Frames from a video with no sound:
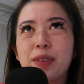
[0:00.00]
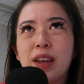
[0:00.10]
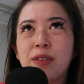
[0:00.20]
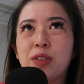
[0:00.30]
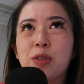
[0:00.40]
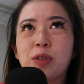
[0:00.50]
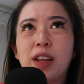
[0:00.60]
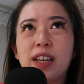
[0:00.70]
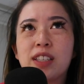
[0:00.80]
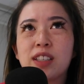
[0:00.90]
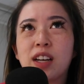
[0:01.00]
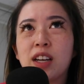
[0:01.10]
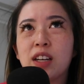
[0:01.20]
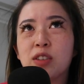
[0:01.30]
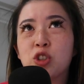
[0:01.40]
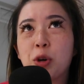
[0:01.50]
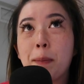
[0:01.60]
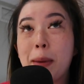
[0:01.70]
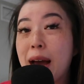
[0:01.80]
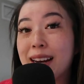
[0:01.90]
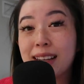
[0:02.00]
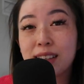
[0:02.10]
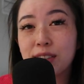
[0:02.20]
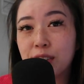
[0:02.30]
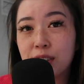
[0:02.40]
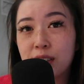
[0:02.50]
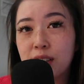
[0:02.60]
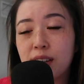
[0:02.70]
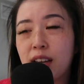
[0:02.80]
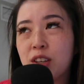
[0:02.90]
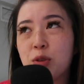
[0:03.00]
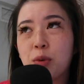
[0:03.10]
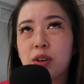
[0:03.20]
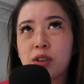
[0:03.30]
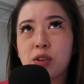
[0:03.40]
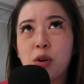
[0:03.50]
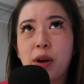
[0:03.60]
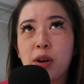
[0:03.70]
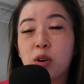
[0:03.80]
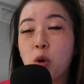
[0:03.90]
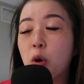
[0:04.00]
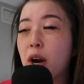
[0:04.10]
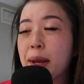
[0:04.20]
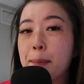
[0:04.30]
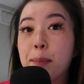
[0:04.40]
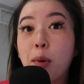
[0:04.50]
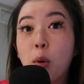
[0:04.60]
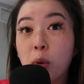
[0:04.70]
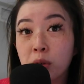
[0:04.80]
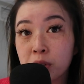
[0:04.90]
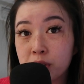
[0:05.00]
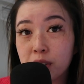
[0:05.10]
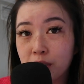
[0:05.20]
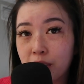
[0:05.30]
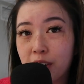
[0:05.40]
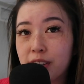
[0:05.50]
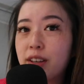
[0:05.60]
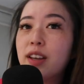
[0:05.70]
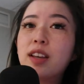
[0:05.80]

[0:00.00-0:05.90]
if you like a dramatic look and you want to go out, or a bold look,